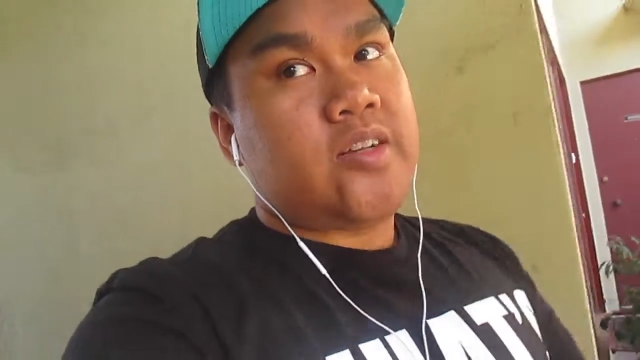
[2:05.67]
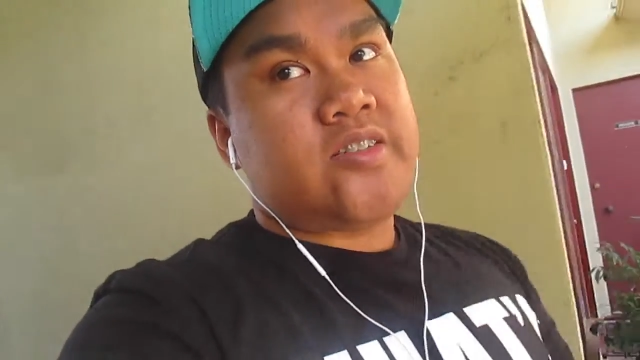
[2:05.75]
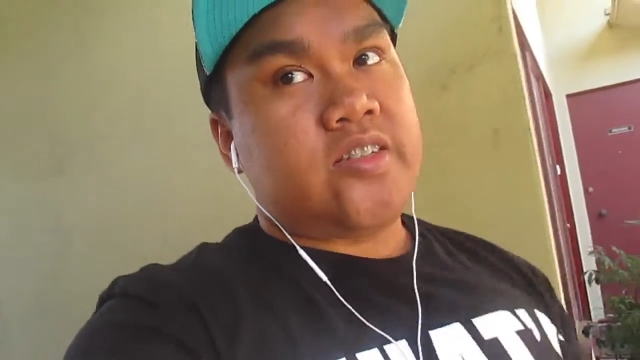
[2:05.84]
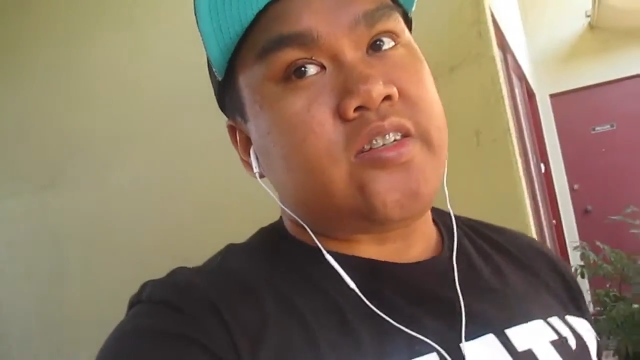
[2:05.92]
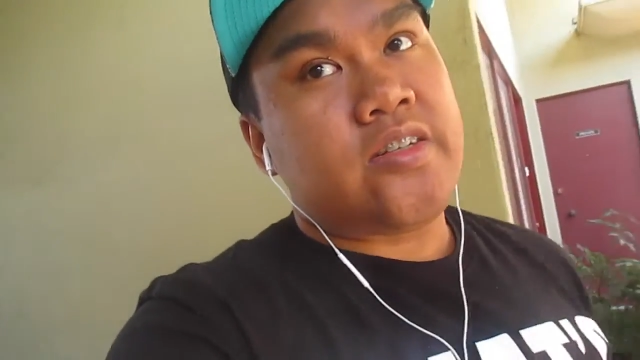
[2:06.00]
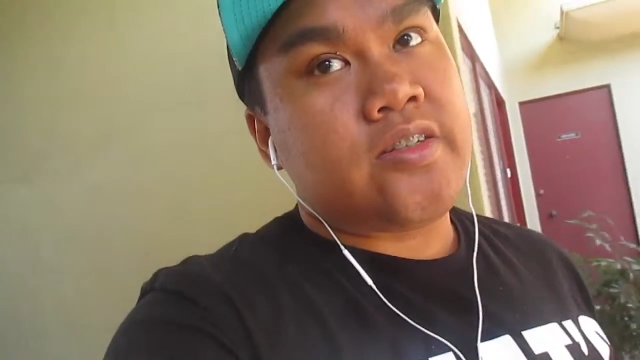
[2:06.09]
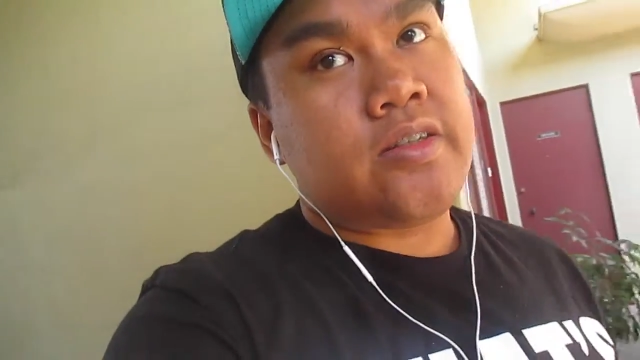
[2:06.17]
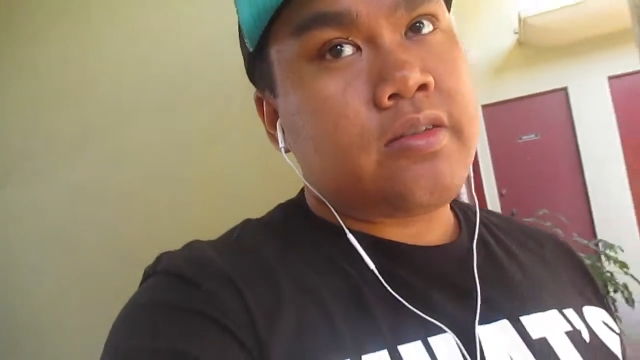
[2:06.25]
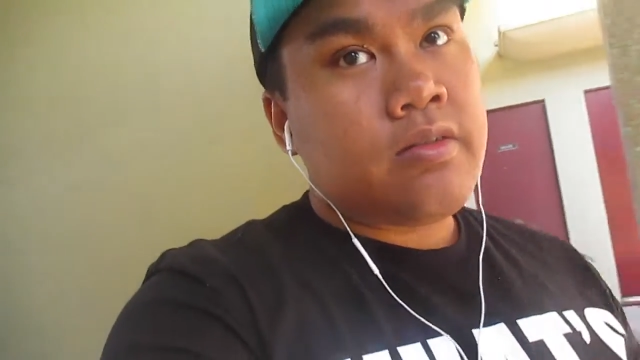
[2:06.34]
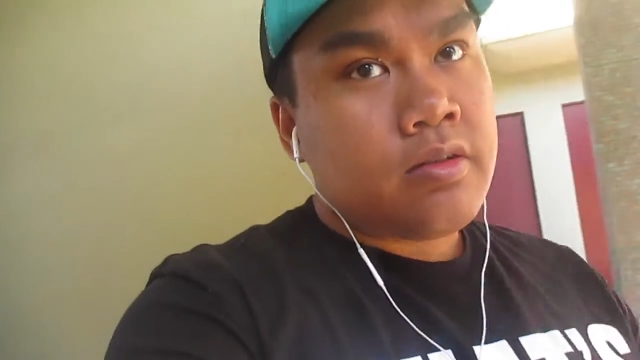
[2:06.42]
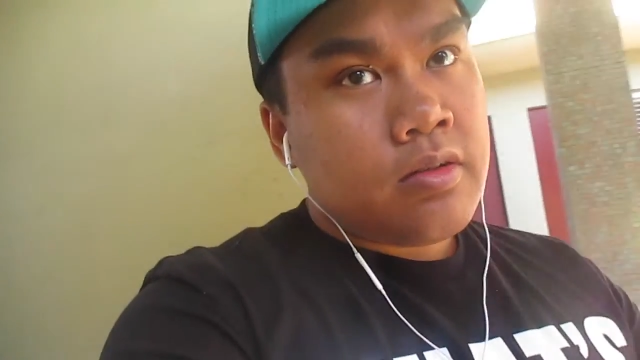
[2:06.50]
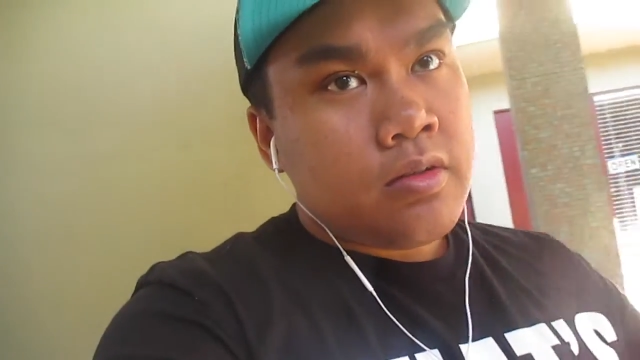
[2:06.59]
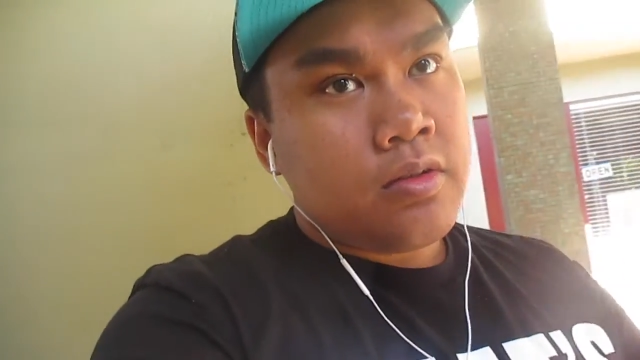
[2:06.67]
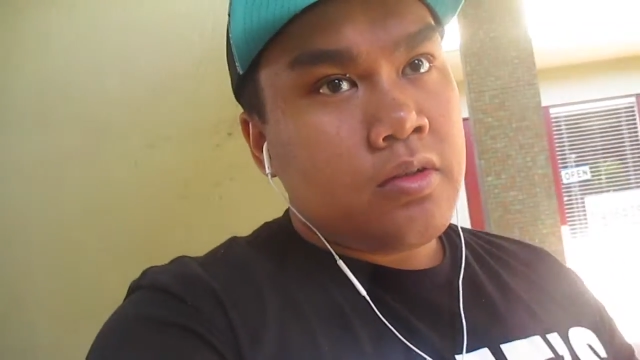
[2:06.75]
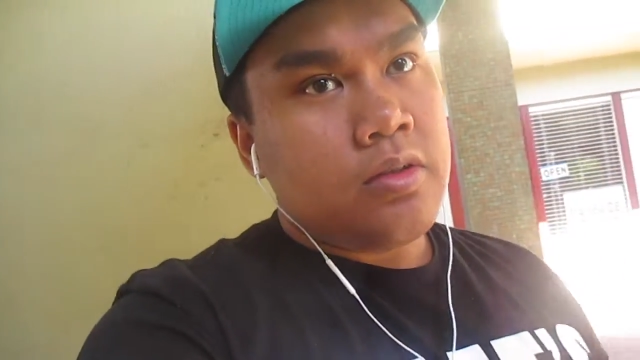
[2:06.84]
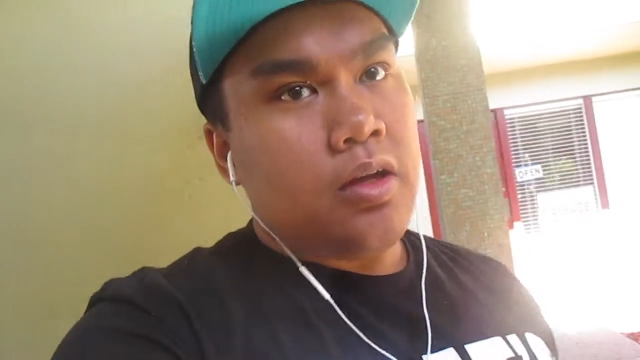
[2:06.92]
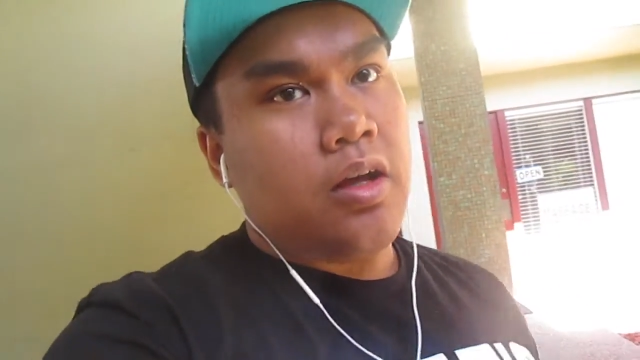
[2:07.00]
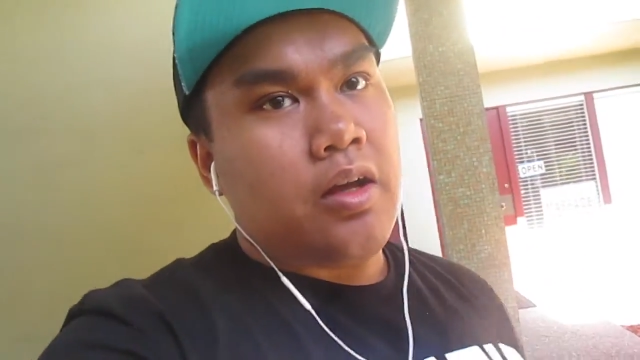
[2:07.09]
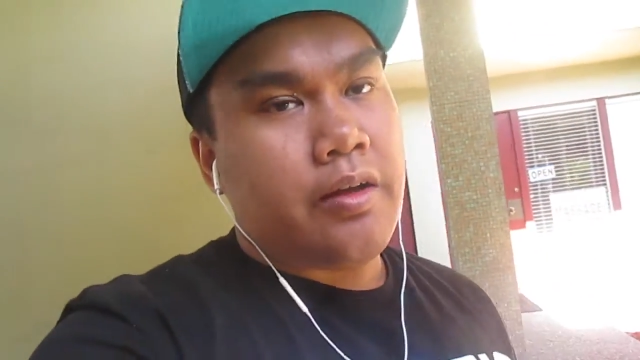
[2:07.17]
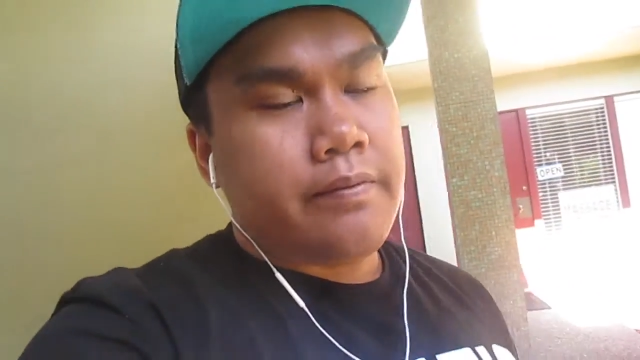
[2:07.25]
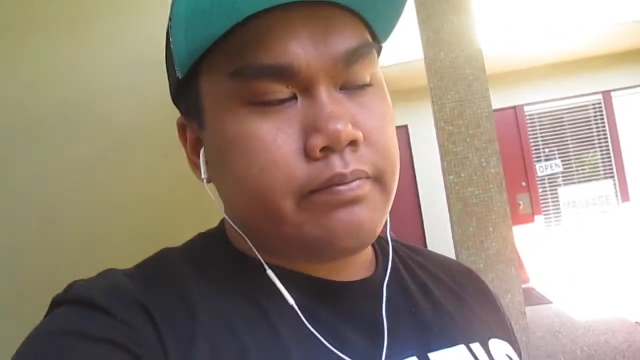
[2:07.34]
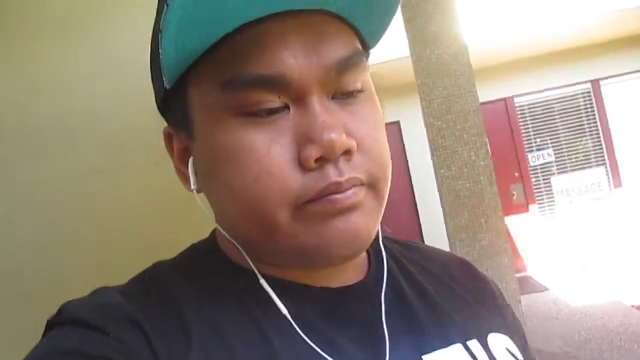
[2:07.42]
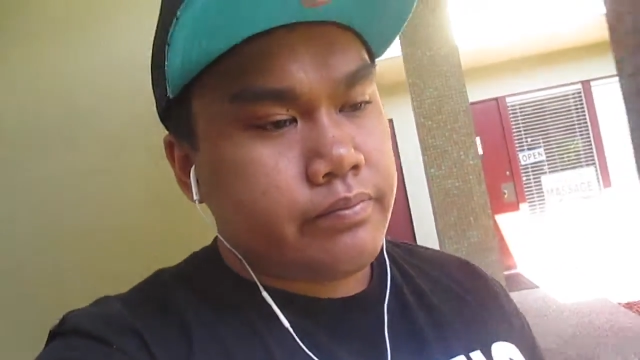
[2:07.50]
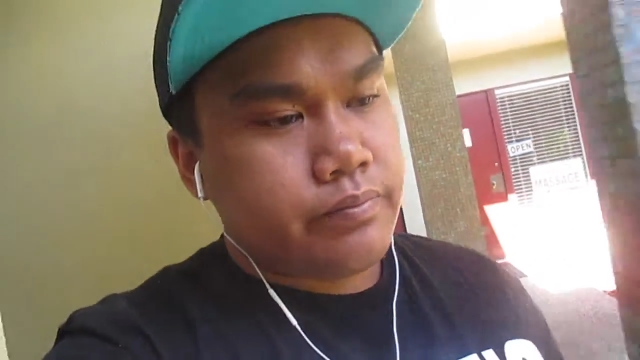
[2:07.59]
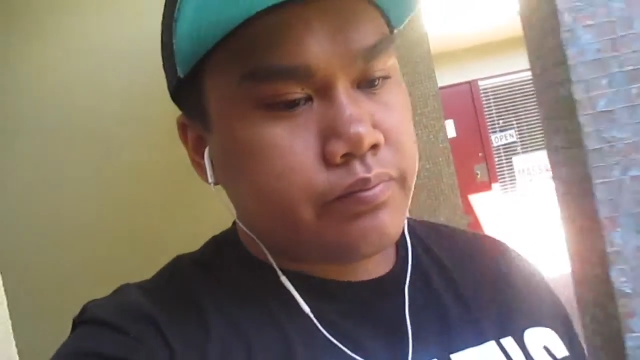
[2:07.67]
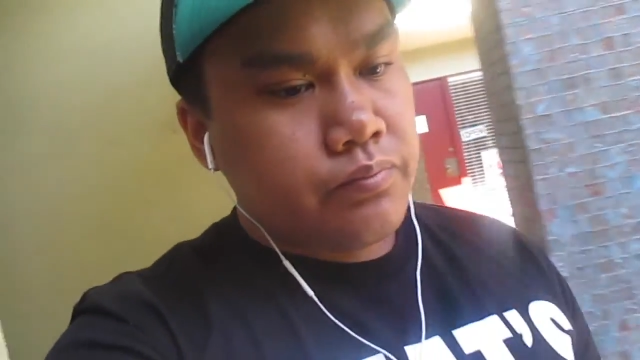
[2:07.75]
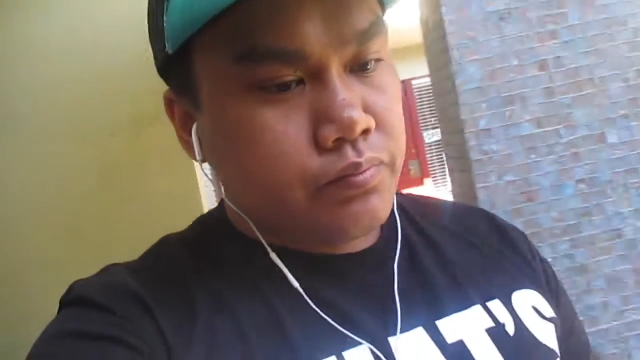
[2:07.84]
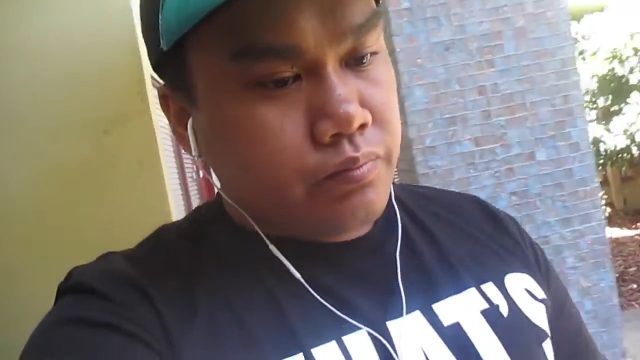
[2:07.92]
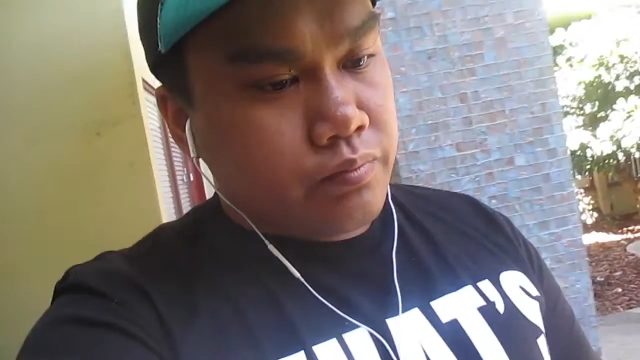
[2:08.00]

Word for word: teeth, um,